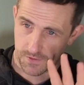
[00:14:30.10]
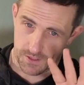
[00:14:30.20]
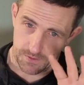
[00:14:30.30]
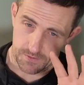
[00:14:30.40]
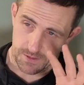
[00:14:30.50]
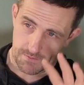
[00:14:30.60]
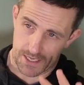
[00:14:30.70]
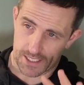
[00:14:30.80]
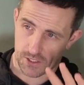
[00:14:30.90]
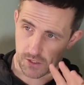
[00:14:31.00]
the
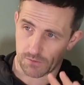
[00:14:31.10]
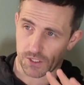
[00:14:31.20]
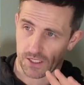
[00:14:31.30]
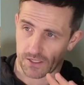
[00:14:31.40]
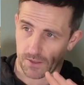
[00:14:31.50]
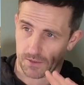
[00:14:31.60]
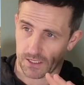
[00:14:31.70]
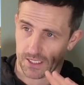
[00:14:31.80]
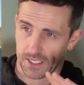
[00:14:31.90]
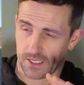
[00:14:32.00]
main subject that I would
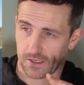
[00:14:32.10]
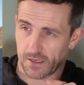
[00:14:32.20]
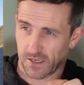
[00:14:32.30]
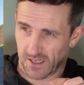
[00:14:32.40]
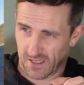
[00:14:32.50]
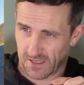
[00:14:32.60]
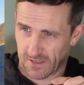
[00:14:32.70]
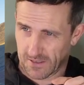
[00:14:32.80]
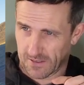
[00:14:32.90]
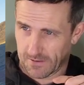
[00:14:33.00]
like.
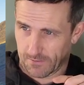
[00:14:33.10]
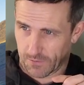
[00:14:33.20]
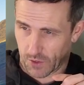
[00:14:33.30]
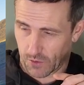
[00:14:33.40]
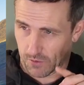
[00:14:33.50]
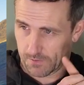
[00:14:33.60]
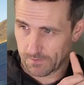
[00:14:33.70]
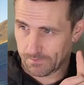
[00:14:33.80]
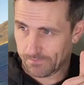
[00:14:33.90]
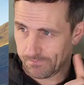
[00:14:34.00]
So
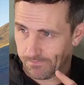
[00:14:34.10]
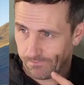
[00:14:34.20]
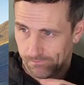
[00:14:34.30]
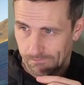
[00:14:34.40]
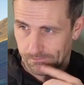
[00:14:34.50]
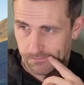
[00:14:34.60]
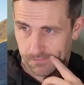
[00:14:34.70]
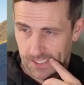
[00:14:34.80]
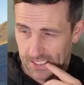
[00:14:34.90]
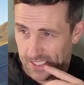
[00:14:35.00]

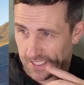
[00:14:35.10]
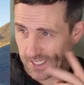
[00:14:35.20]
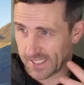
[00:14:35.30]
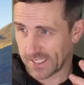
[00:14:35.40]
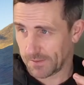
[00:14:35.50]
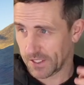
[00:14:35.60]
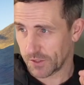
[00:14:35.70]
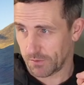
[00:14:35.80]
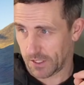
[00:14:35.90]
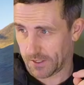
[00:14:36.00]
again, a nice
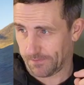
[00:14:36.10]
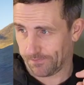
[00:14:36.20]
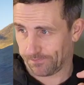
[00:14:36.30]
image, but